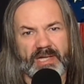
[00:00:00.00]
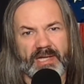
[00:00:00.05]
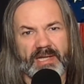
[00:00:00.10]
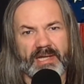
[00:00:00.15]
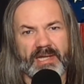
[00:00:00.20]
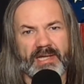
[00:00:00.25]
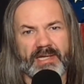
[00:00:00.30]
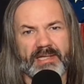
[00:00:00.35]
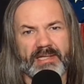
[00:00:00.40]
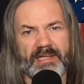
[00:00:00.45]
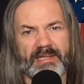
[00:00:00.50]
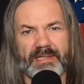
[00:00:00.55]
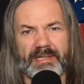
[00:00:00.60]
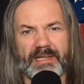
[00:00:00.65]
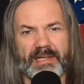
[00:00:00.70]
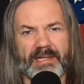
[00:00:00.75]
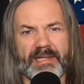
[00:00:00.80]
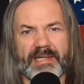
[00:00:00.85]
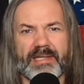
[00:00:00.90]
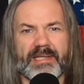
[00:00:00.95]

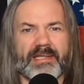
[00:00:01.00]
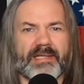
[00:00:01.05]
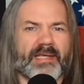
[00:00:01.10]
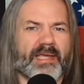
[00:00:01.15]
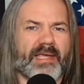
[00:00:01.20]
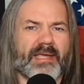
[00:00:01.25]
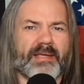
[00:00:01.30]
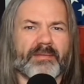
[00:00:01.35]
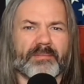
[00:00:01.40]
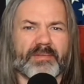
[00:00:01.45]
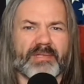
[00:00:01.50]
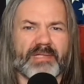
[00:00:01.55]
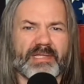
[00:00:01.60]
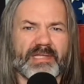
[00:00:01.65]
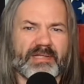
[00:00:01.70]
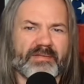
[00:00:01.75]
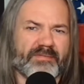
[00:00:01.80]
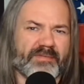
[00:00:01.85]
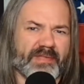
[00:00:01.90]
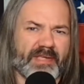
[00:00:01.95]
I can't
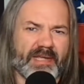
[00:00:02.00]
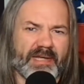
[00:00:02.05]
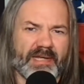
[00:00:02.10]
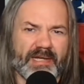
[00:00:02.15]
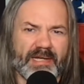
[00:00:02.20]
believe that